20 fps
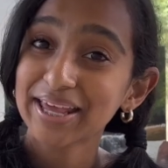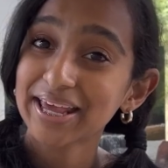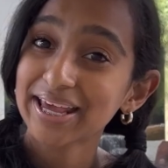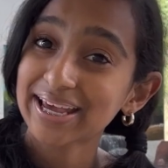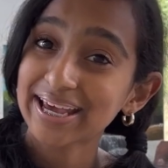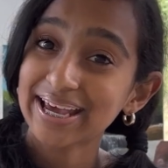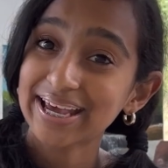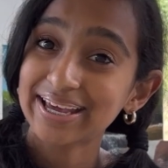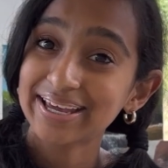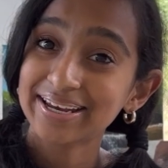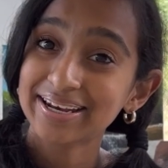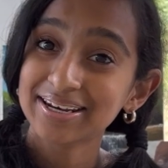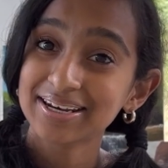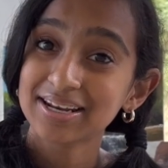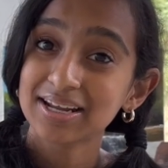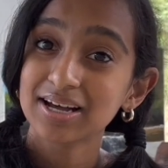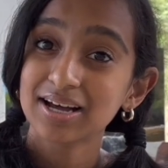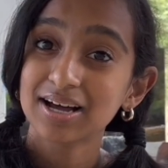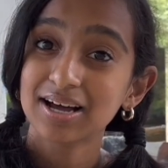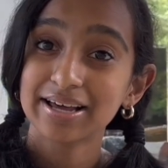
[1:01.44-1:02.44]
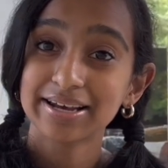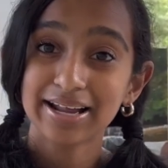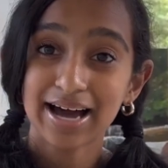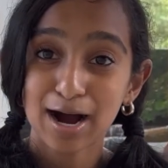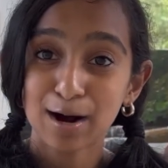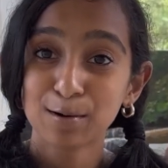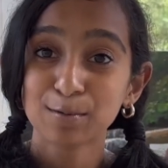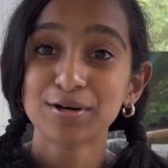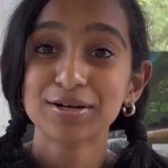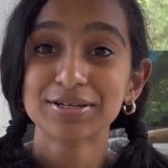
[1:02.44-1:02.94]
in an
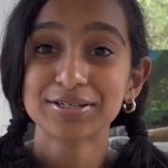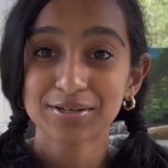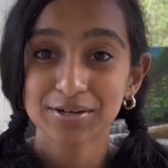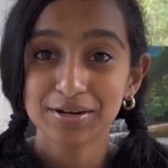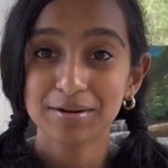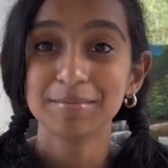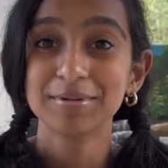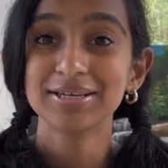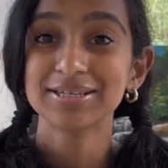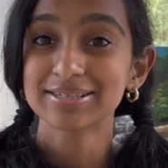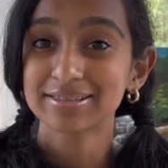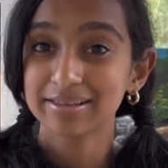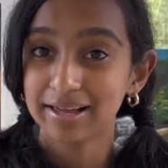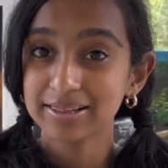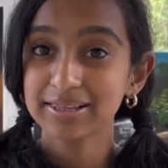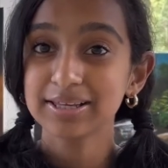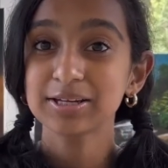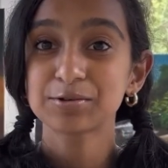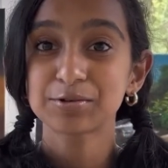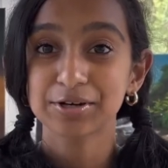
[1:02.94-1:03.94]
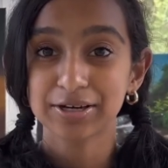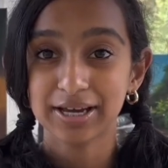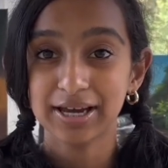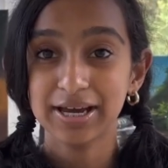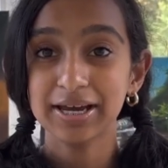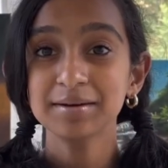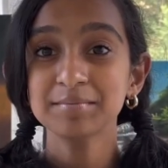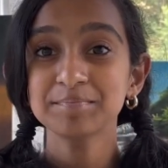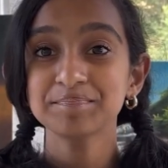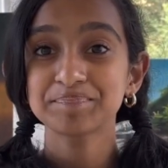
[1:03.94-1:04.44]
hour is going to be slightly
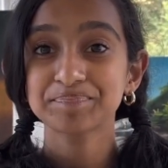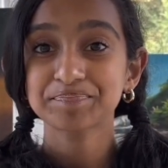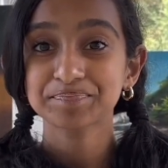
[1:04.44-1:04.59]
tricky.